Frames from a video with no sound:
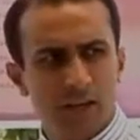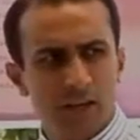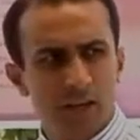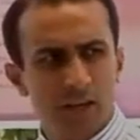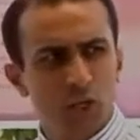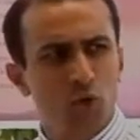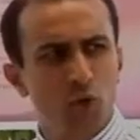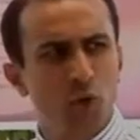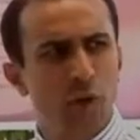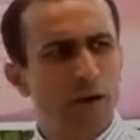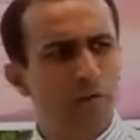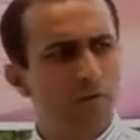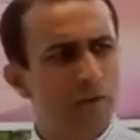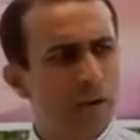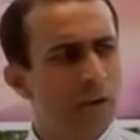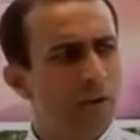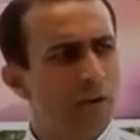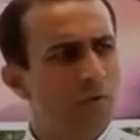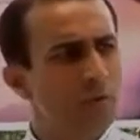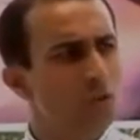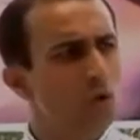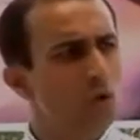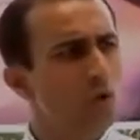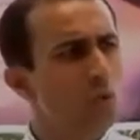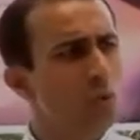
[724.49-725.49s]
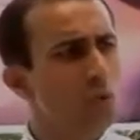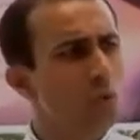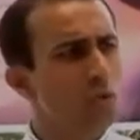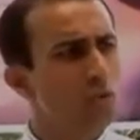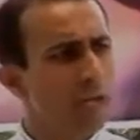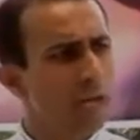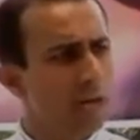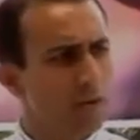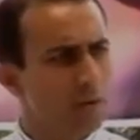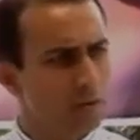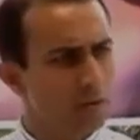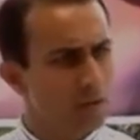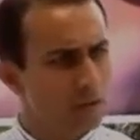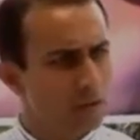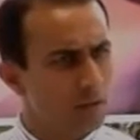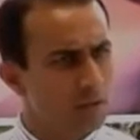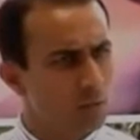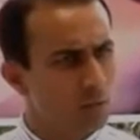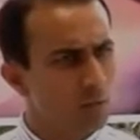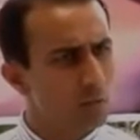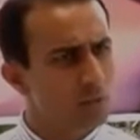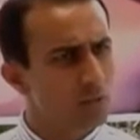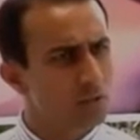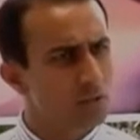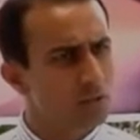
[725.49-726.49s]
You have Aaron. Who was Aaron?
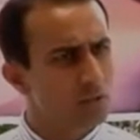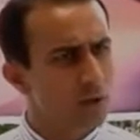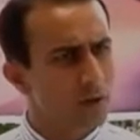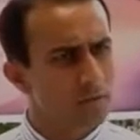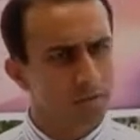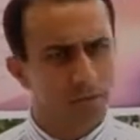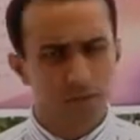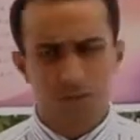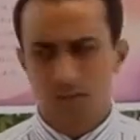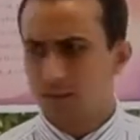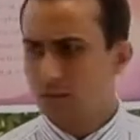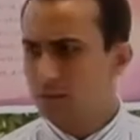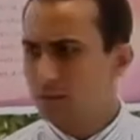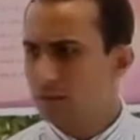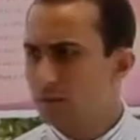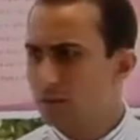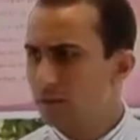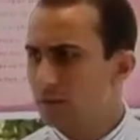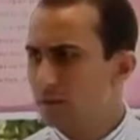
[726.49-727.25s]
What was his office?